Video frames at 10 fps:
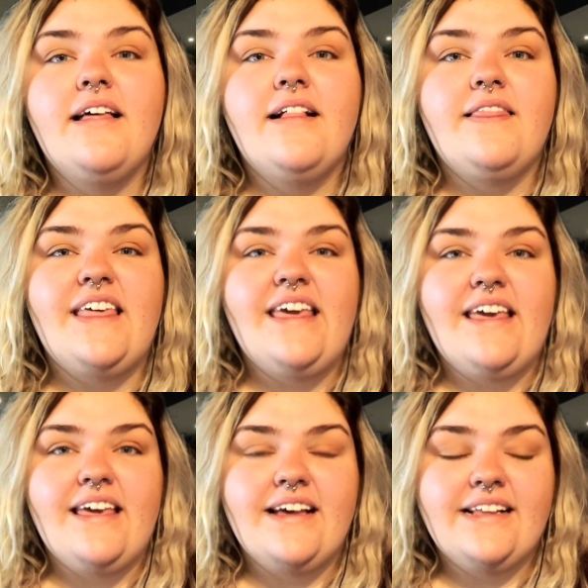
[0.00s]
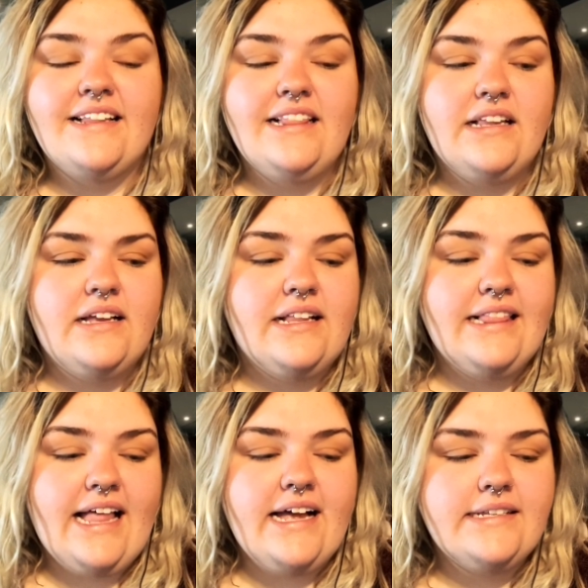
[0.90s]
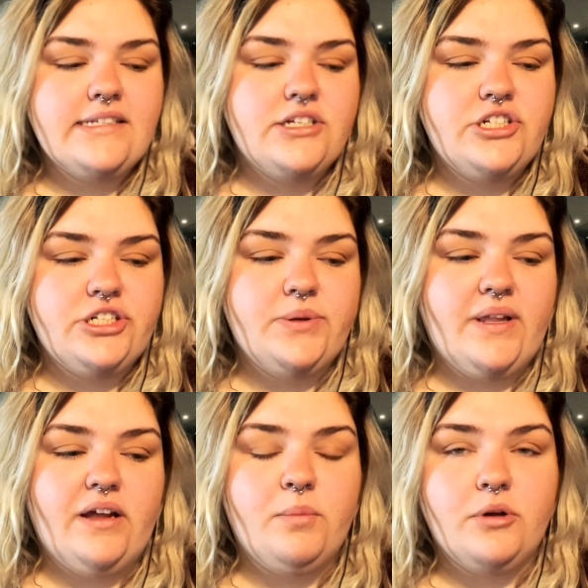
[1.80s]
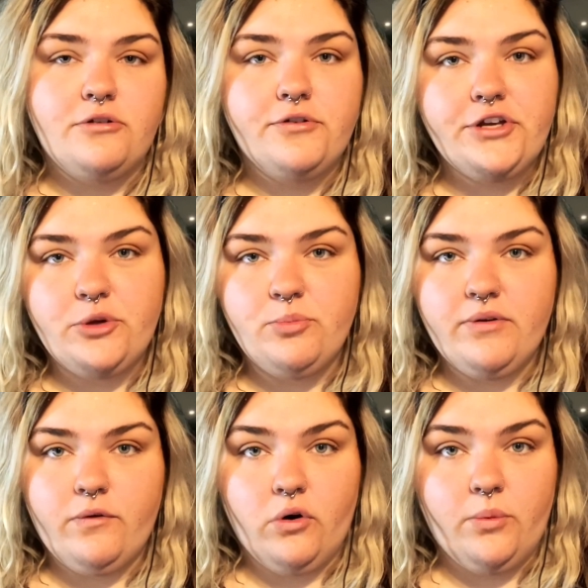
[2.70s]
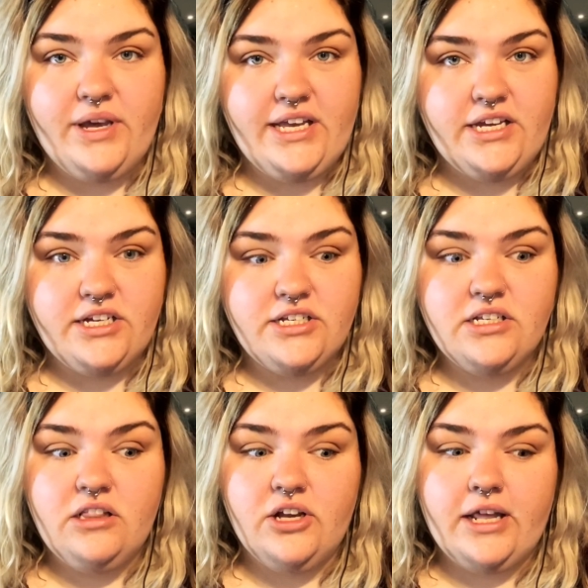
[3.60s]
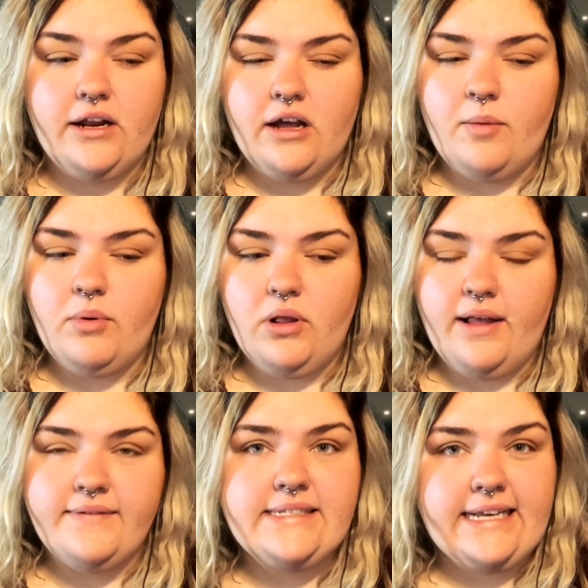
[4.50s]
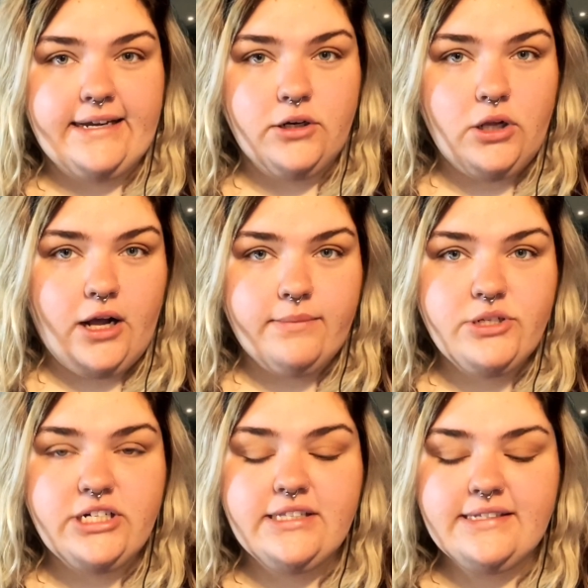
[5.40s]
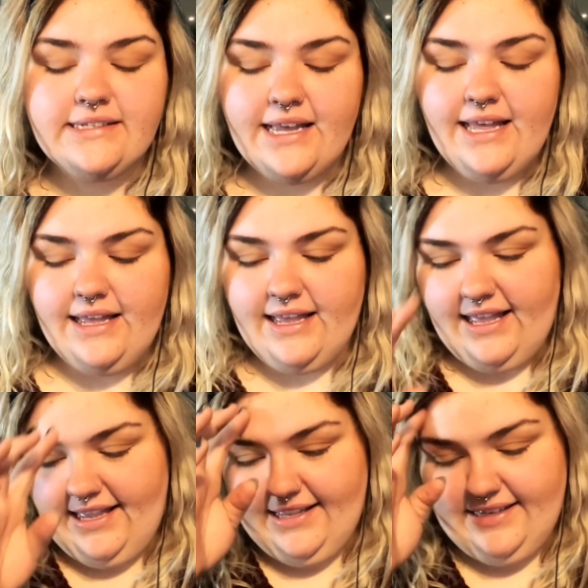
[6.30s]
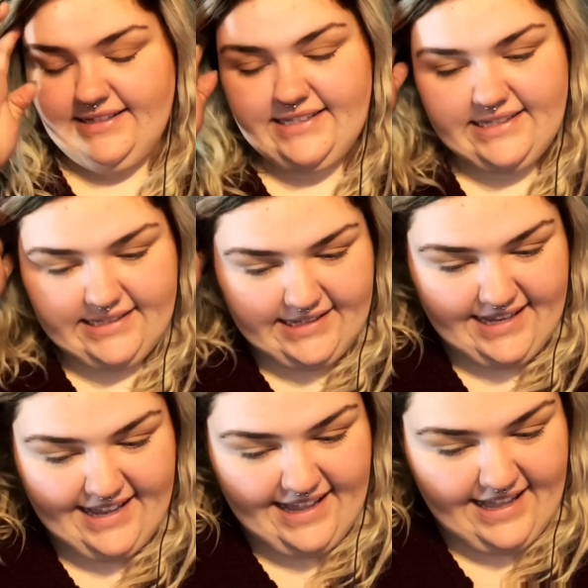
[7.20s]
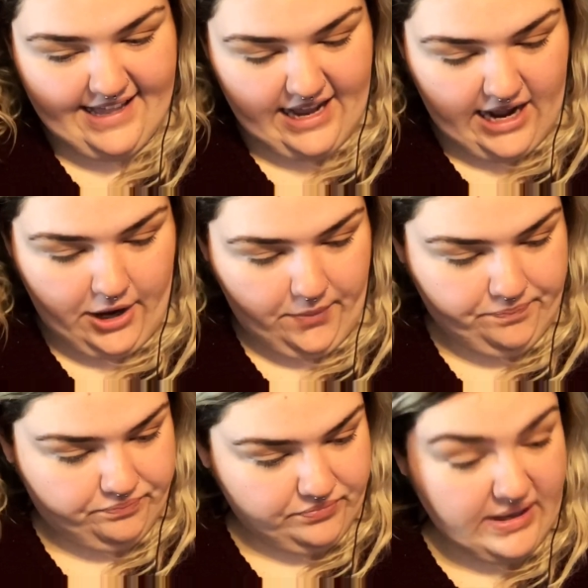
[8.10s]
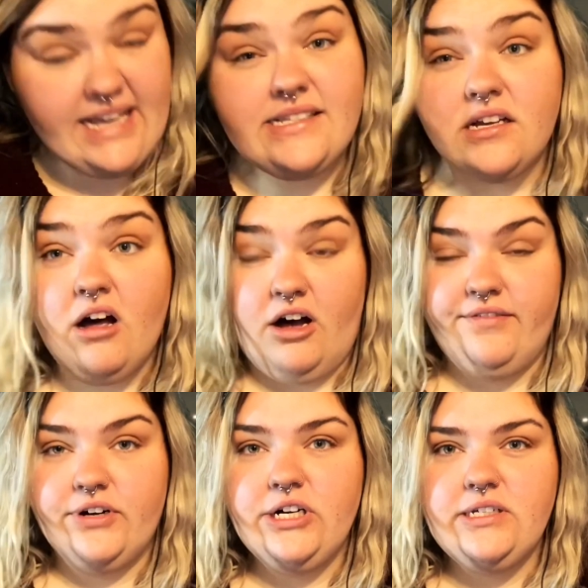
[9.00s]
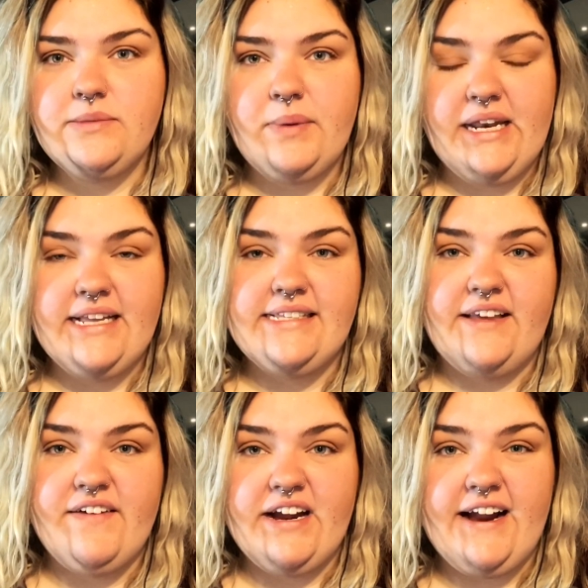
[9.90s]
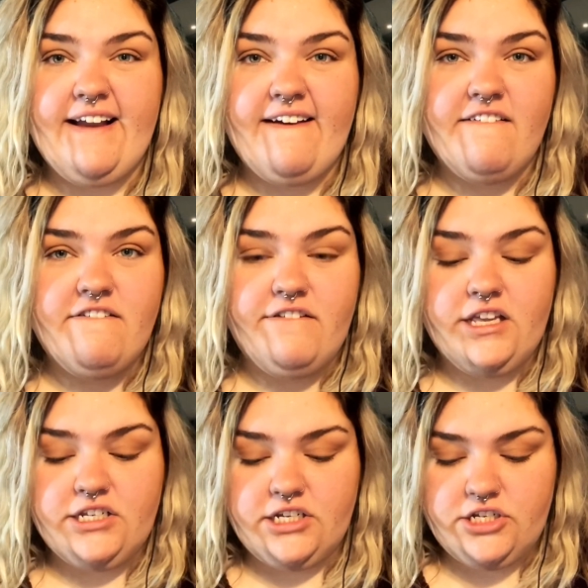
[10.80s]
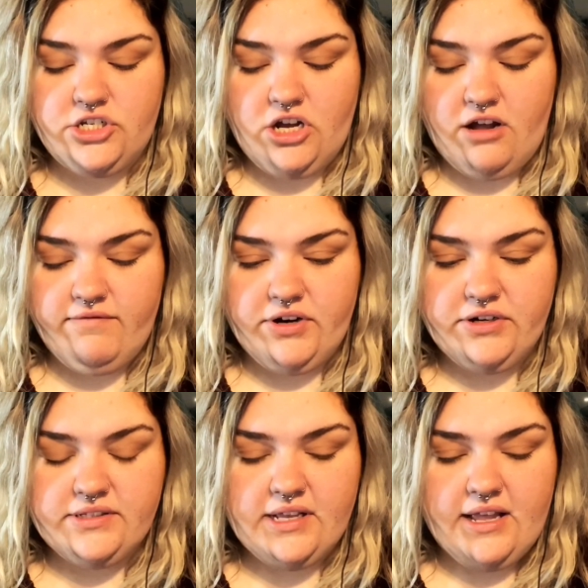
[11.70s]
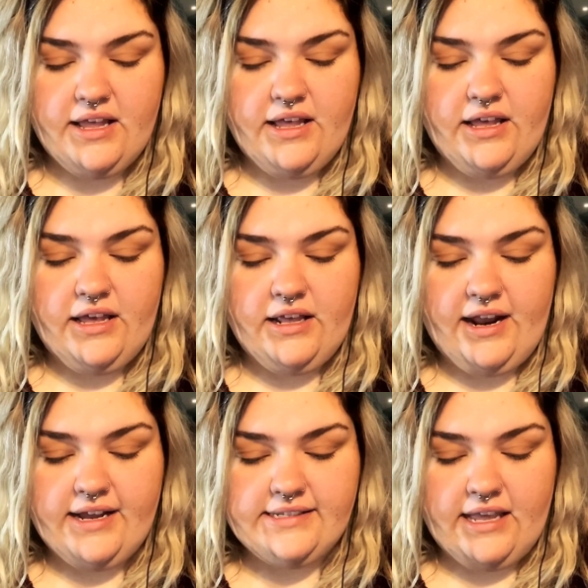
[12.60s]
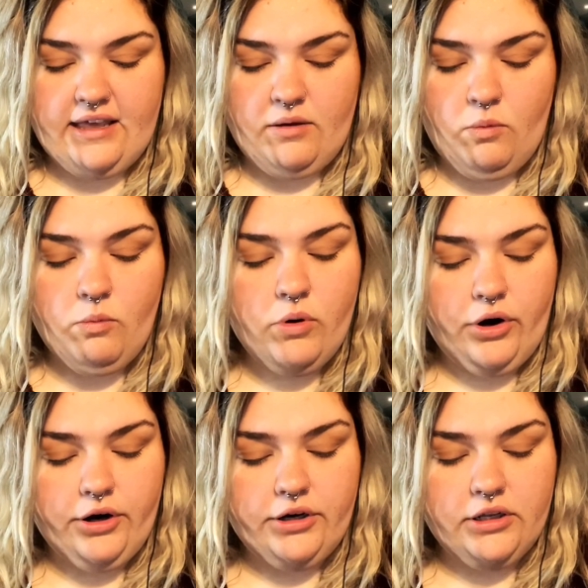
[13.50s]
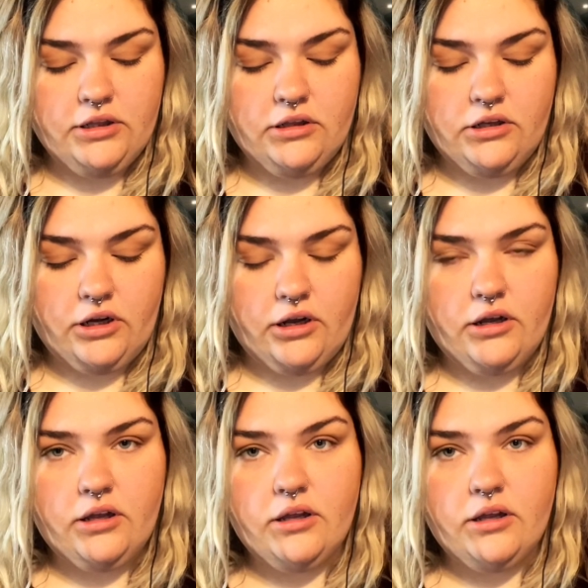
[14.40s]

the last shoe that I pulled for you before we look at a couple of sandal options is it's a Converse, but it's a very vintage Converse. It has a worn look.